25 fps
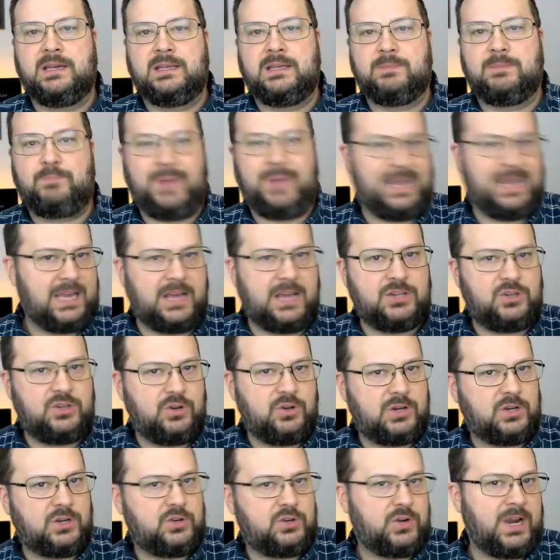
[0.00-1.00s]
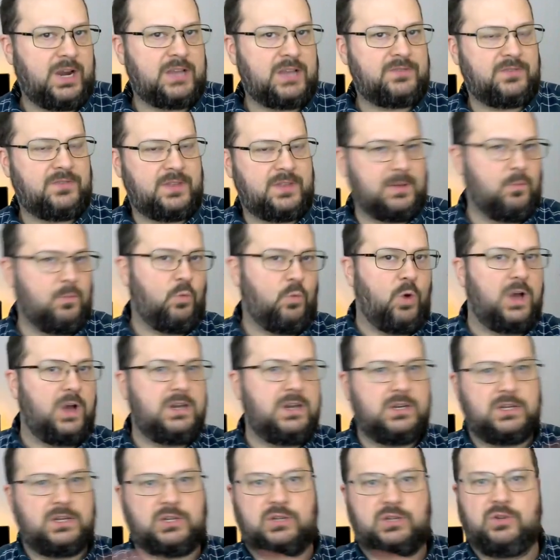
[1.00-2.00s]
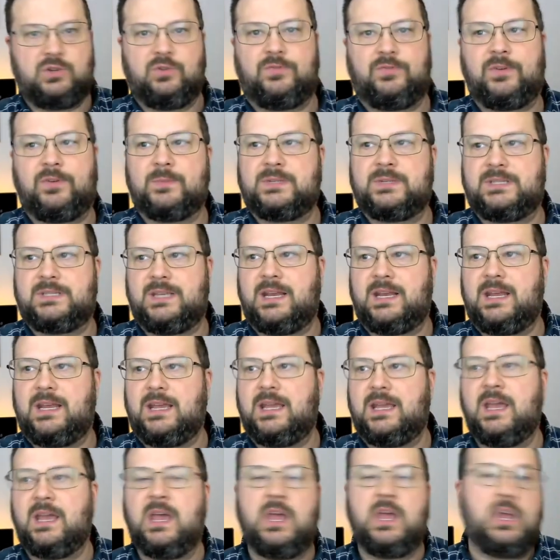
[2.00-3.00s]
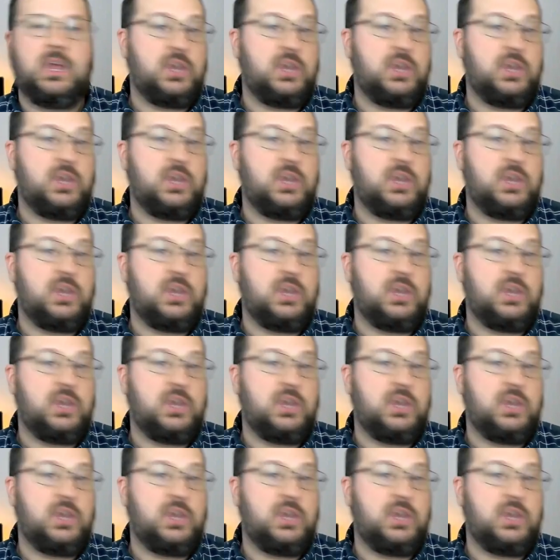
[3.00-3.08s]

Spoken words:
Because you can transfer them 1-to-2 from Citi,